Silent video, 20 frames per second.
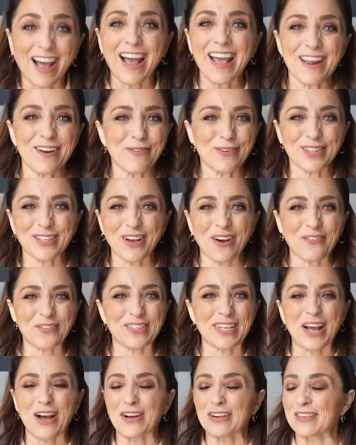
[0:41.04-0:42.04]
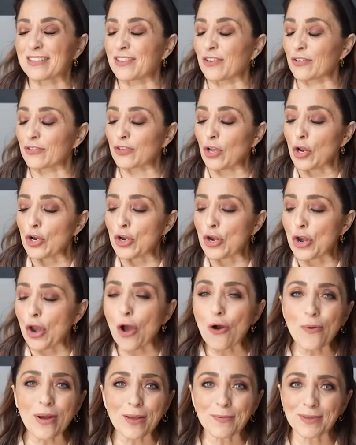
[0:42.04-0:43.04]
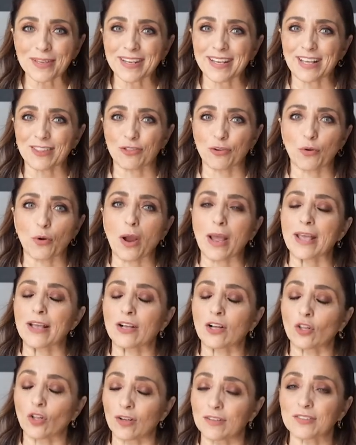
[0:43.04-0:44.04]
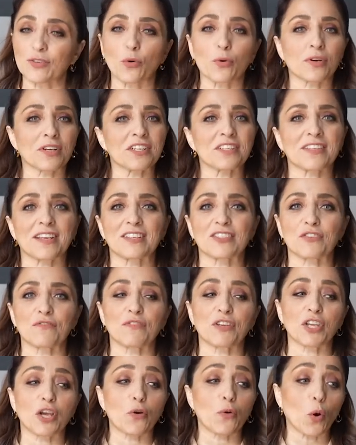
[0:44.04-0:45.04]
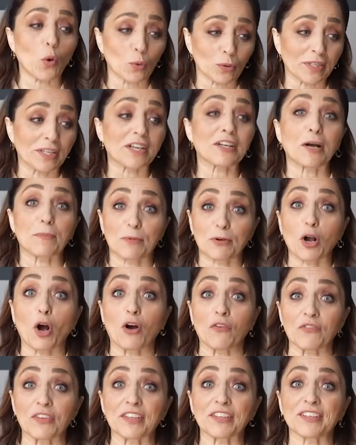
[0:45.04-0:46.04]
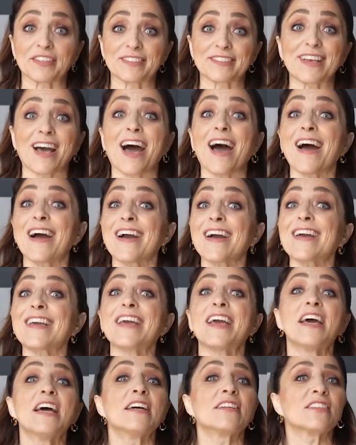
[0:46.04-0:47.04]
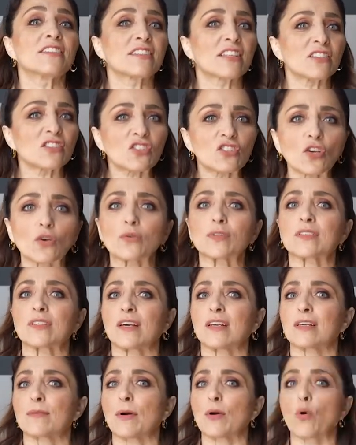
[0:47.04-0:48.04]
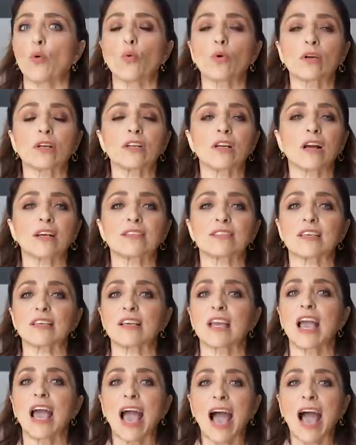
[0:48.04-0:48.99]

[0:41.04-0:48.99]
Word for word: I had to put the coffee down because there's no way I'm gonna get through a closet organization video holding a cup of coffee because I just get so excited about organizing.